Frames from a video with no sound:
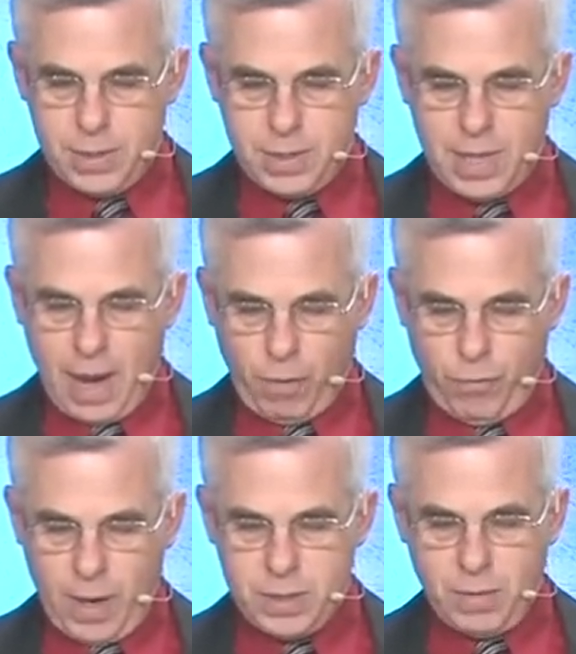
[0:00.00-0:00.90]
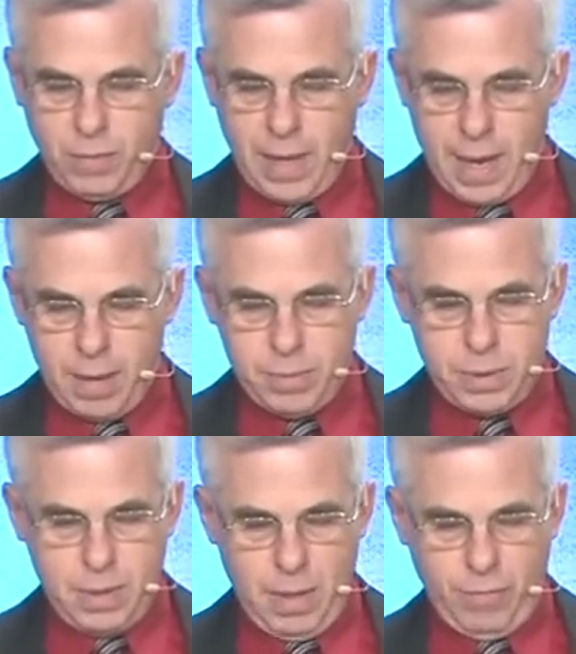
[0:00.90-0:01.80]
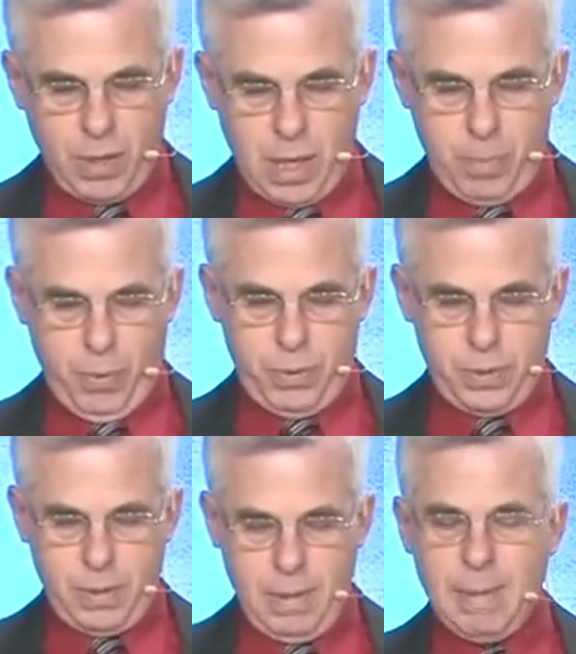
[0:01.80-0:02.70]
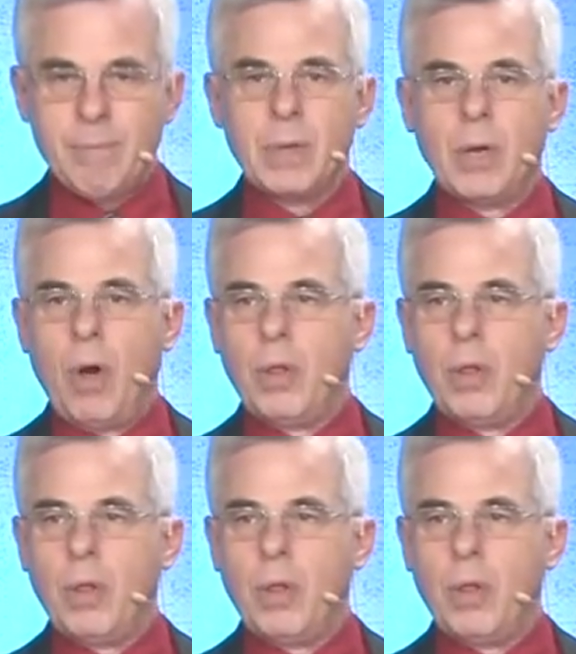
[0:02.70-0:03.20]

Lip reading: and sacrifice of lambs of the Hebrews, and